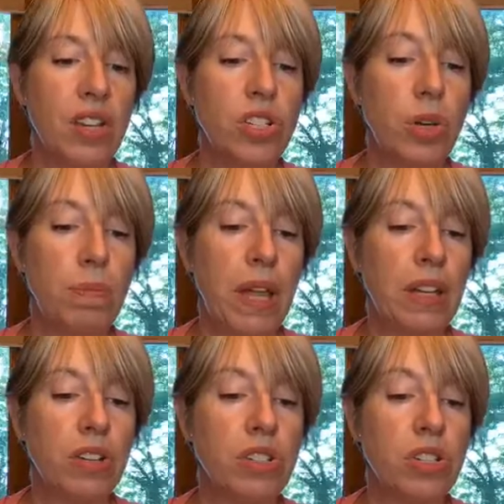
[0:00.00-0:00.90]
2
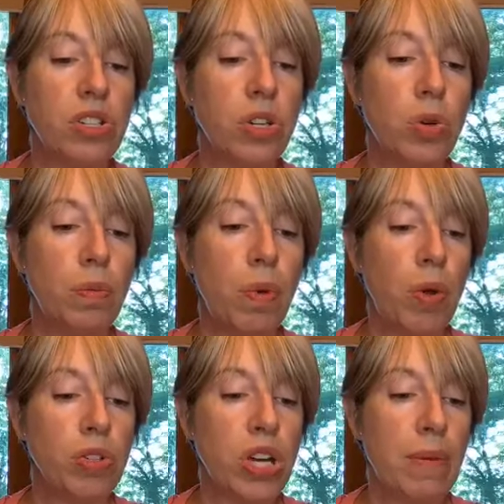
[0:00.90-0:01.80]
pillars, 2
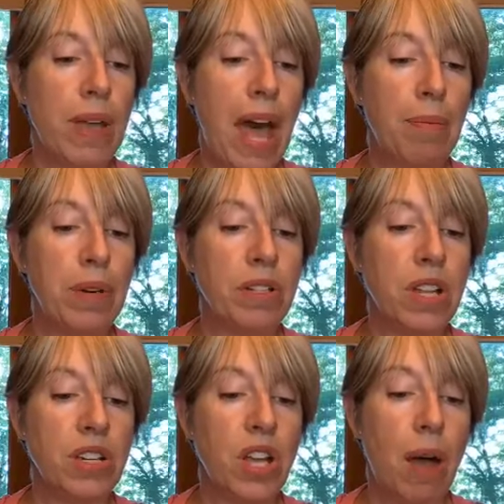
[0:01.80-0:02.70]
bowl-shaped capitals
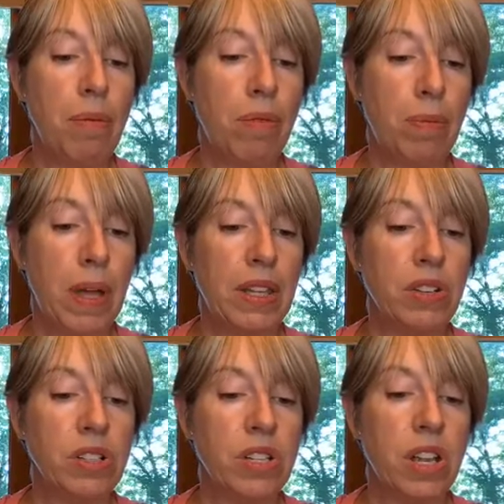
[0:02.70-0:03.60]
on top of the
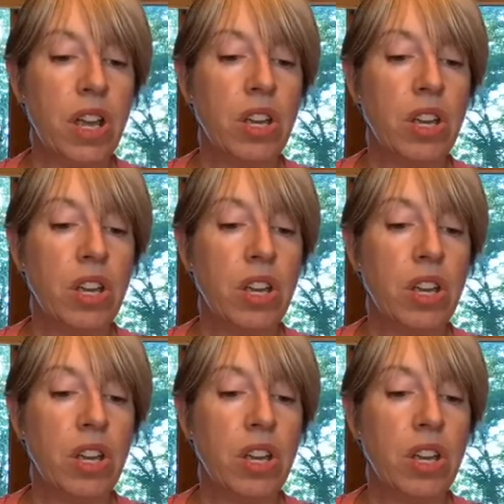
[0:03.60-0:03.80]
pillars,